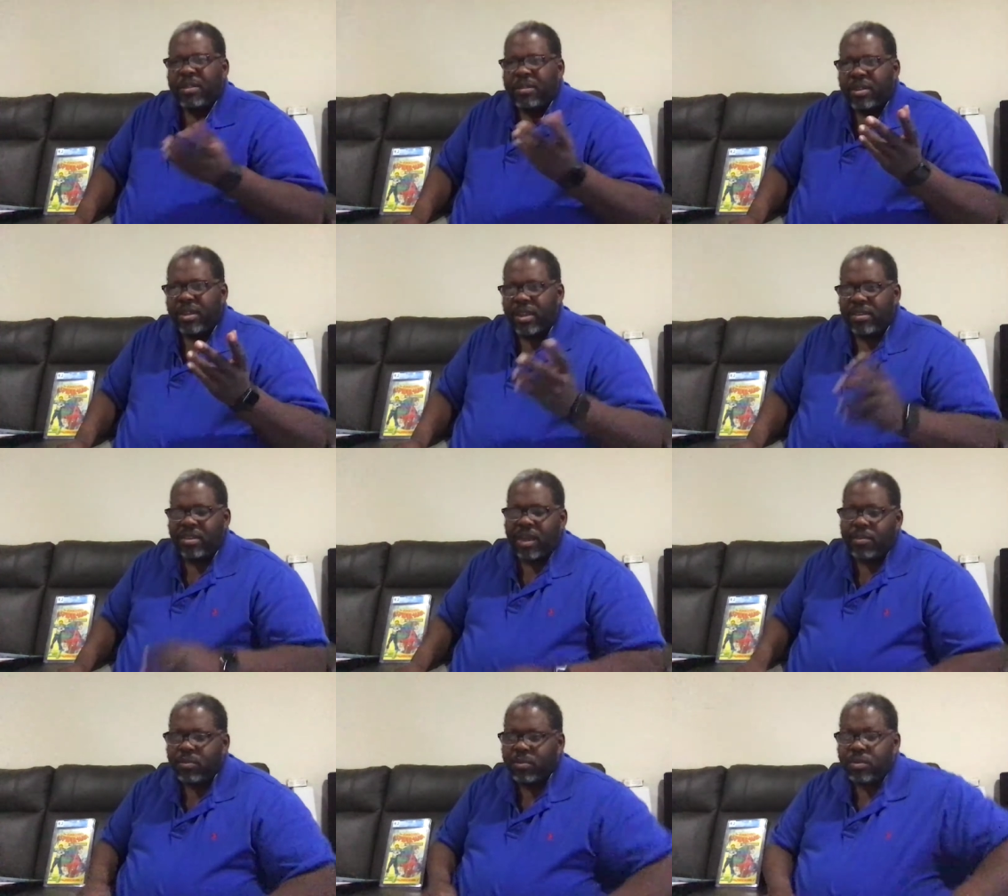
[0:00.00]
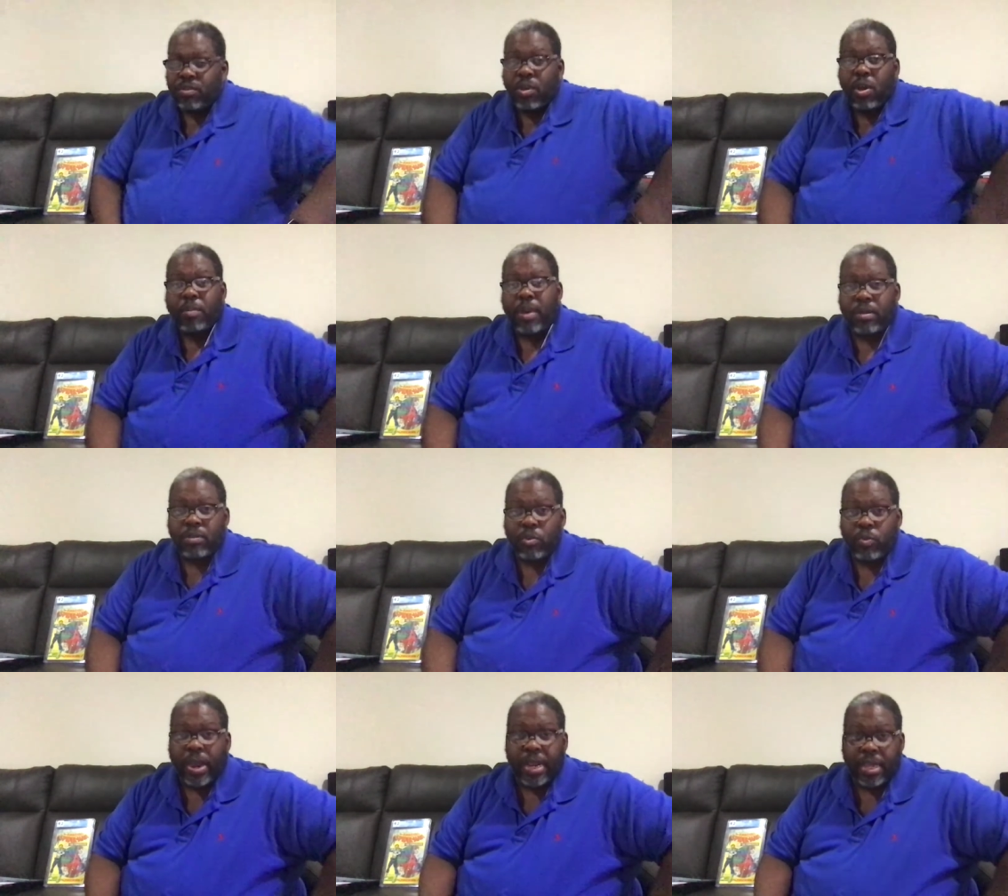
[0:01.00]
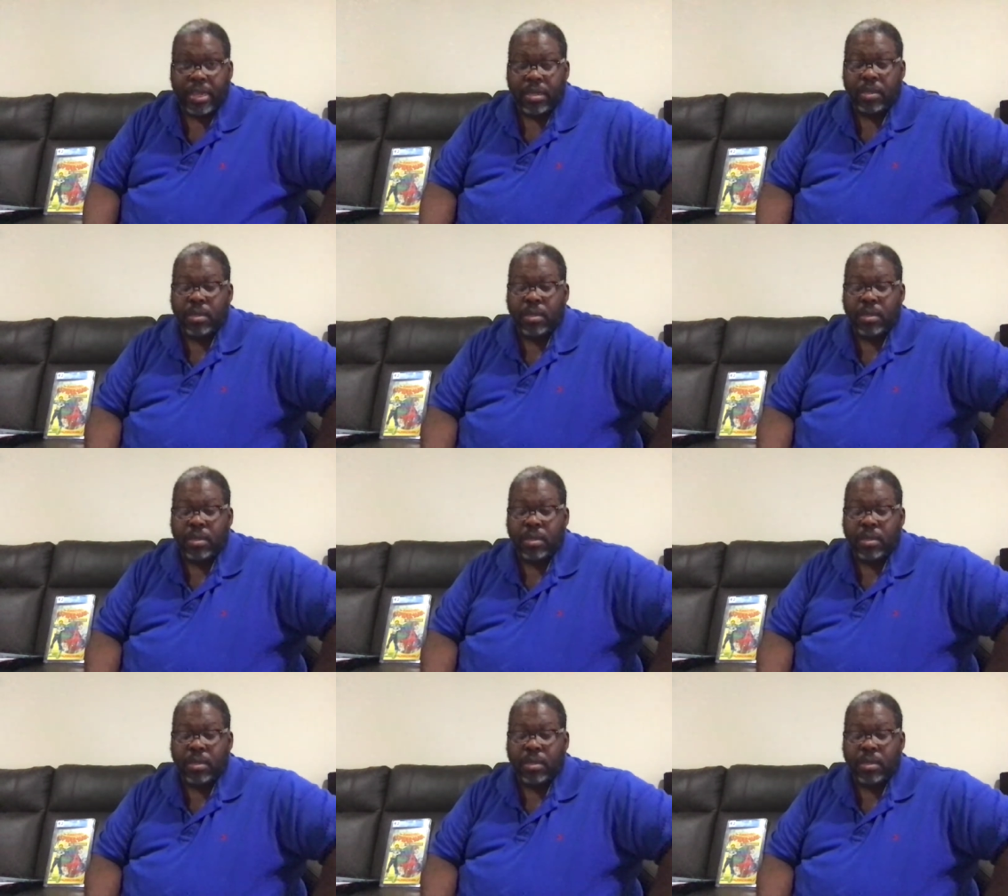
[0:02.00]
Today's topic, we're going to talk about grading.